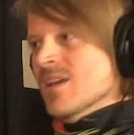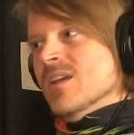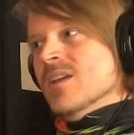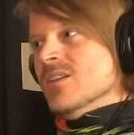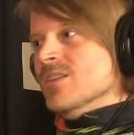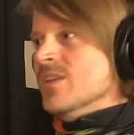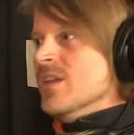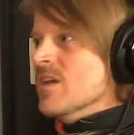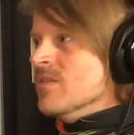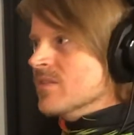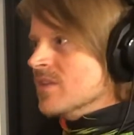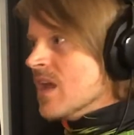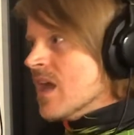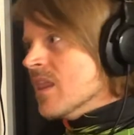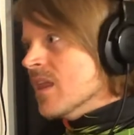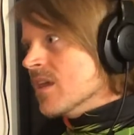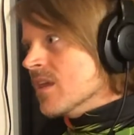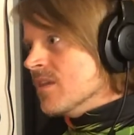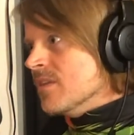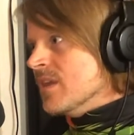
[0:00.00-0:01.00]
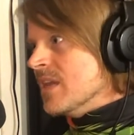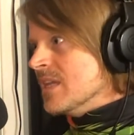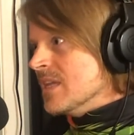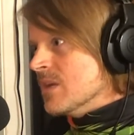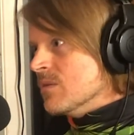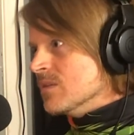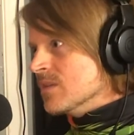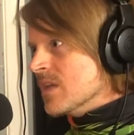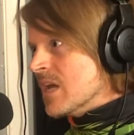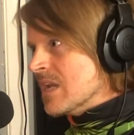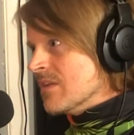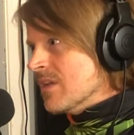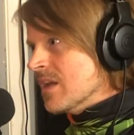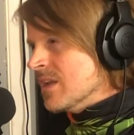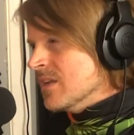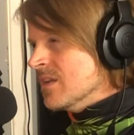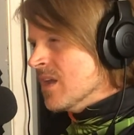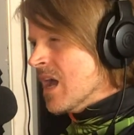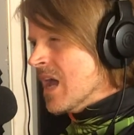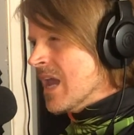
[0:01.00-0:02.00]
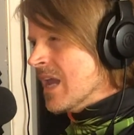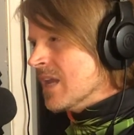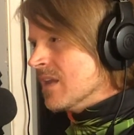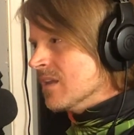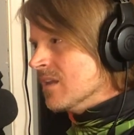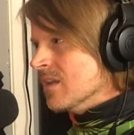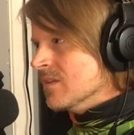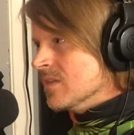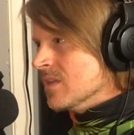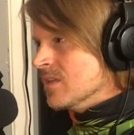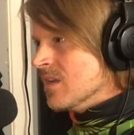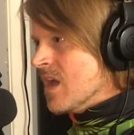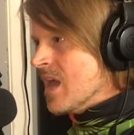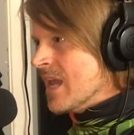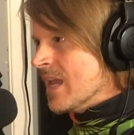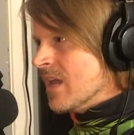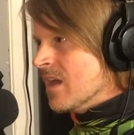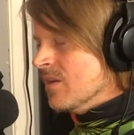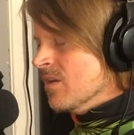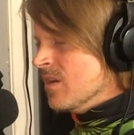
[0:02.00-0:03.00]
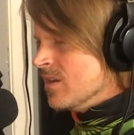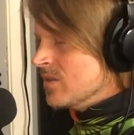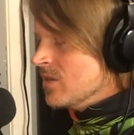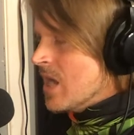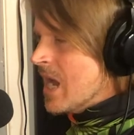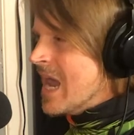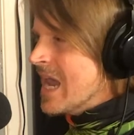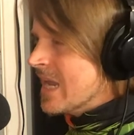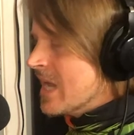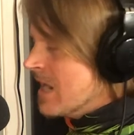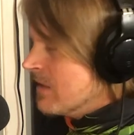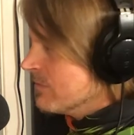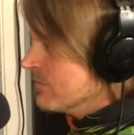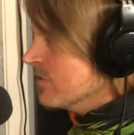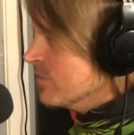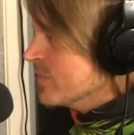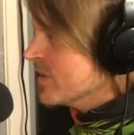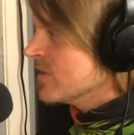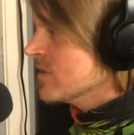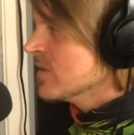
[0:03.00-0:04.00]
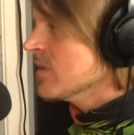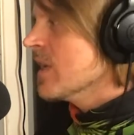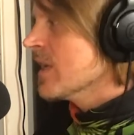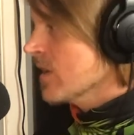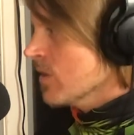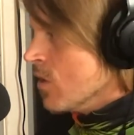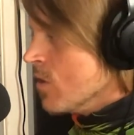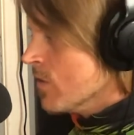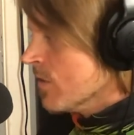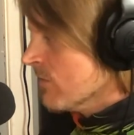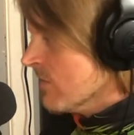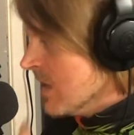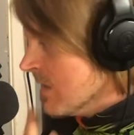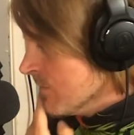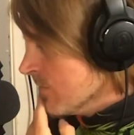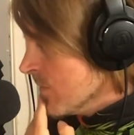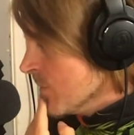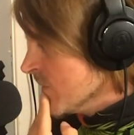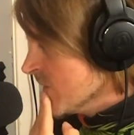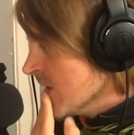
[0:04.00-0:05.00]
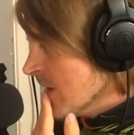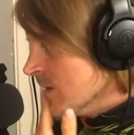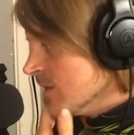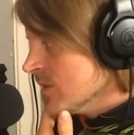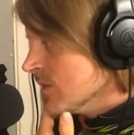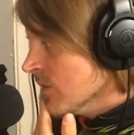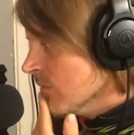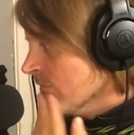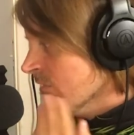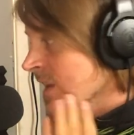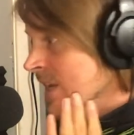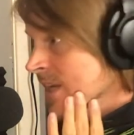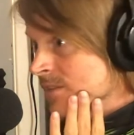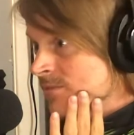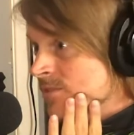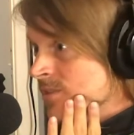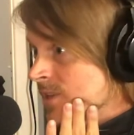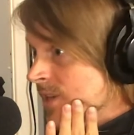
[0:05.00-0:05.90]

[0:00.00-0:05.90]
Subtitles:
So that was kind of like a thing that was kind of like not dying art form, but just like an older art form, which I was still really interested